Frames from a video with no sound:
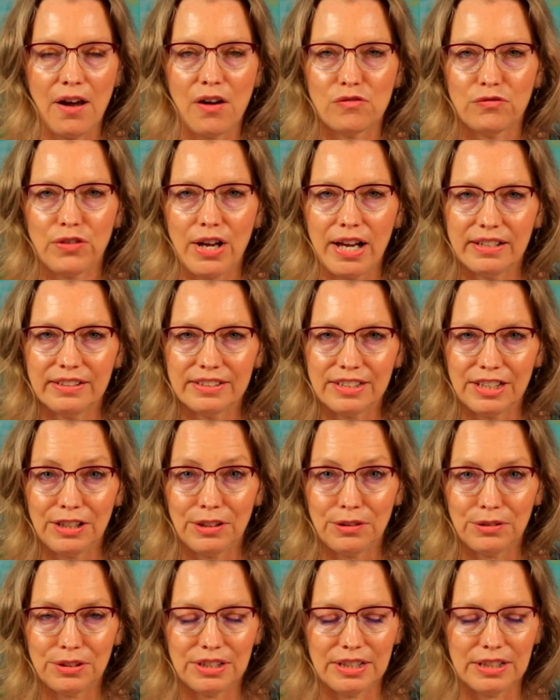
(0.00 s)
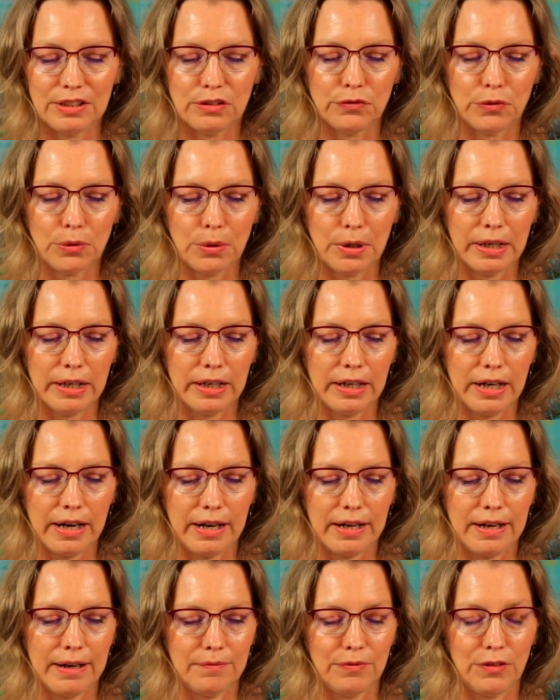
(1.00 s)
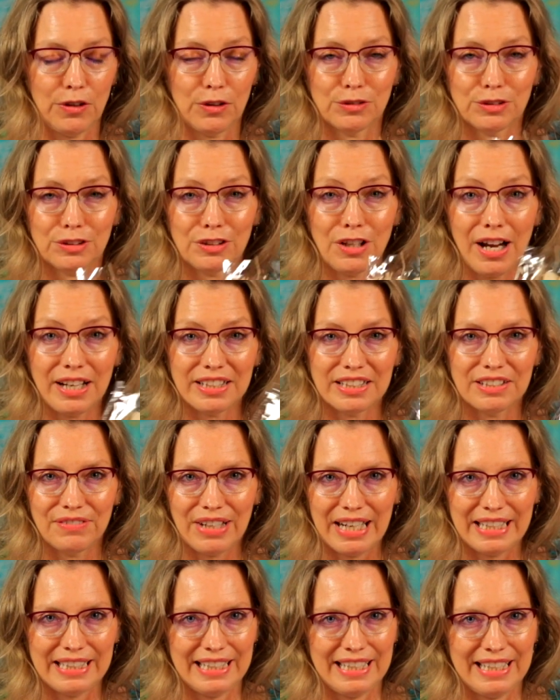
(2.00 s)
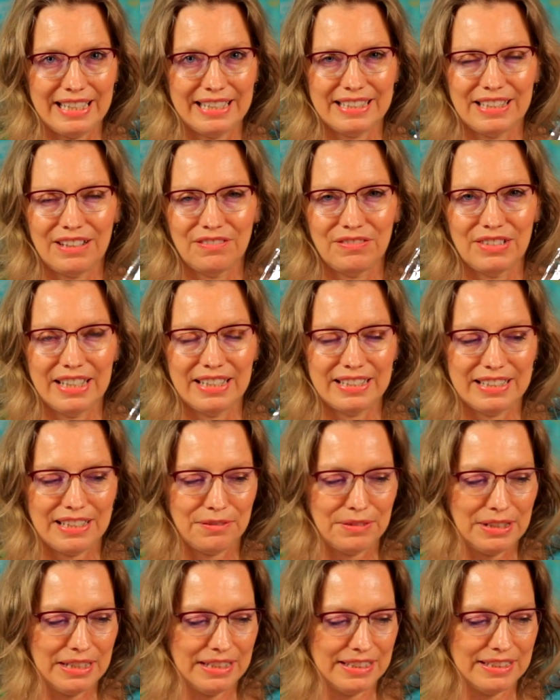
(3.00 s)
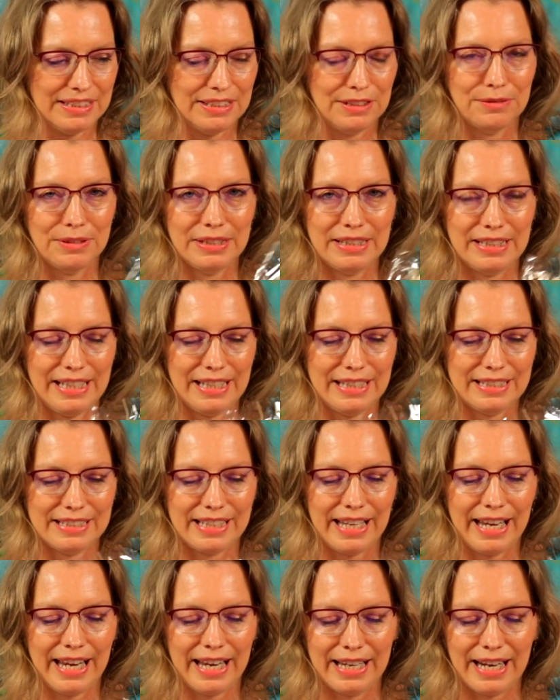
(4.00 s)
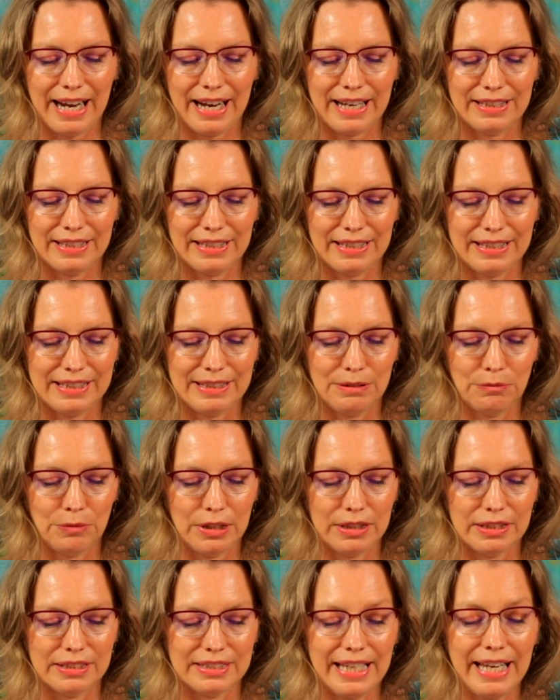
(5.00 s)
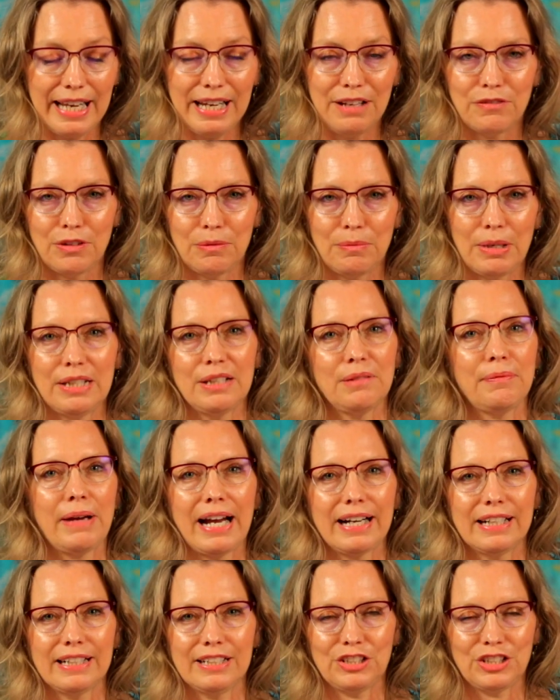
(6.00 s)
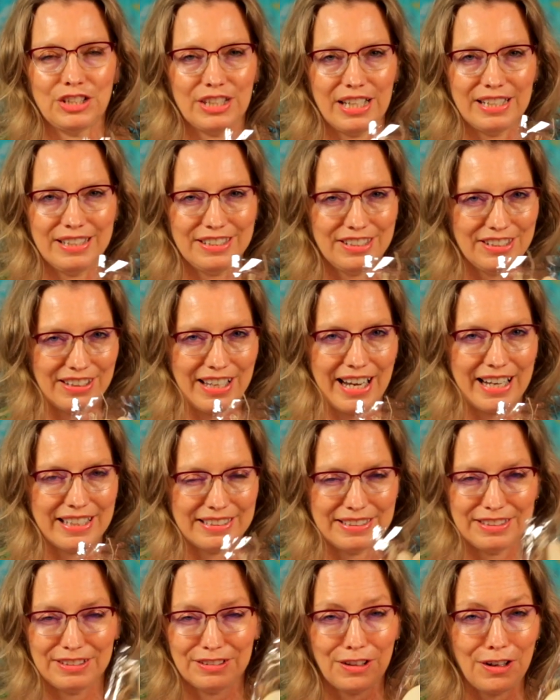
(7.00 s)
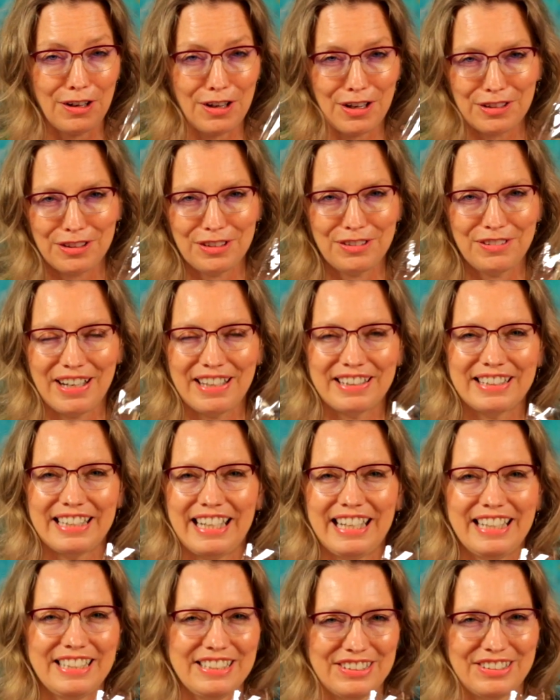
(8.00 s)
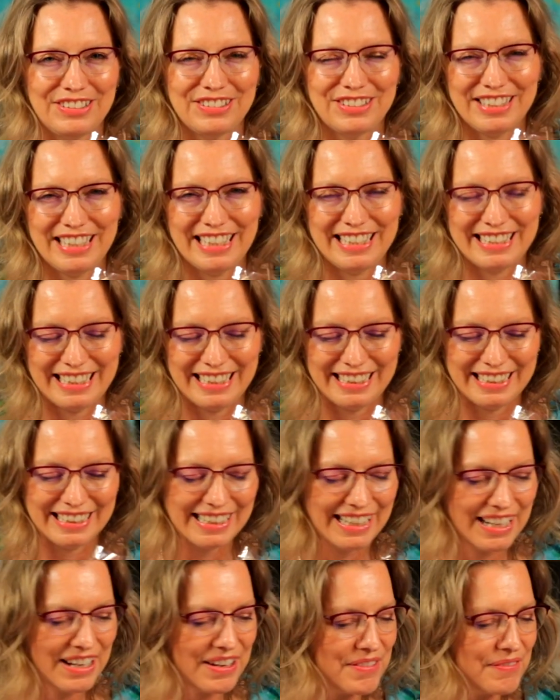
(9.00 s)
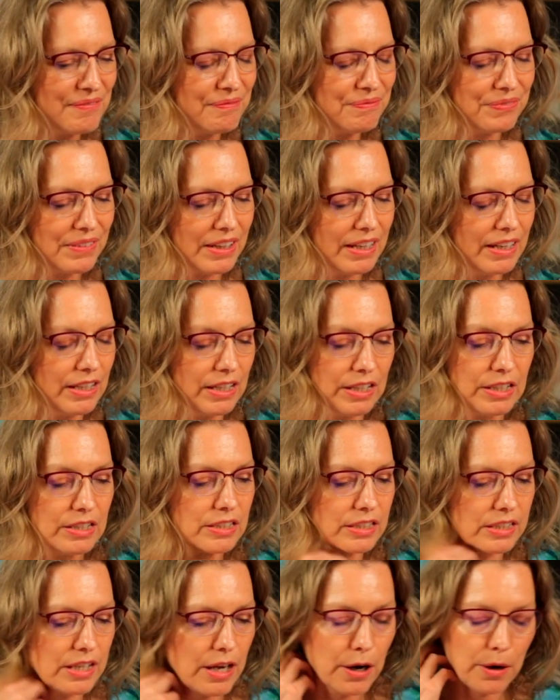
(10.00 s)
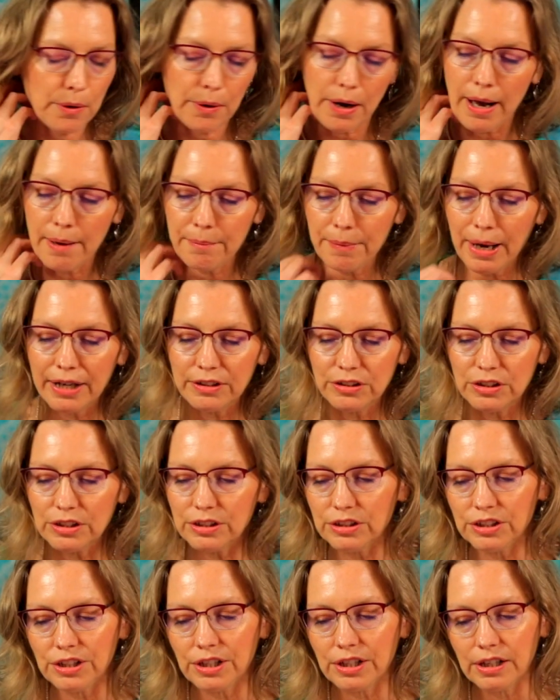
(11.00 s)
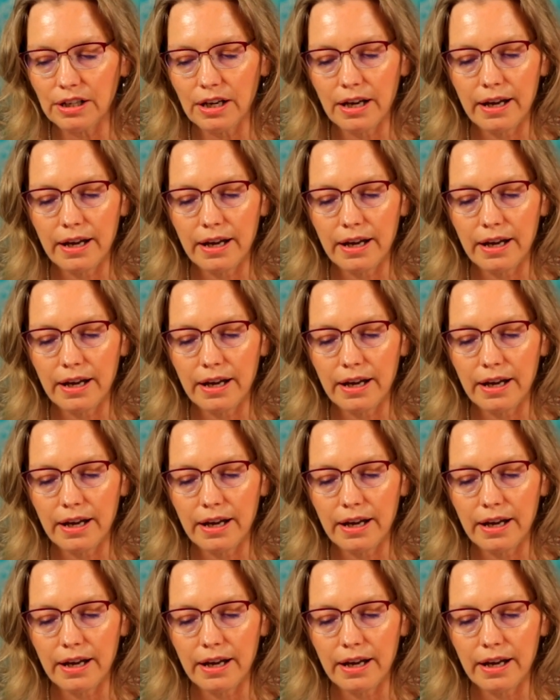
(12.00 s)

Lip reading: fun to use these for. There's lots of ideas of things that we could do with these, and with 10 of them in the package, they should last us all throughout the Easter season. So I just took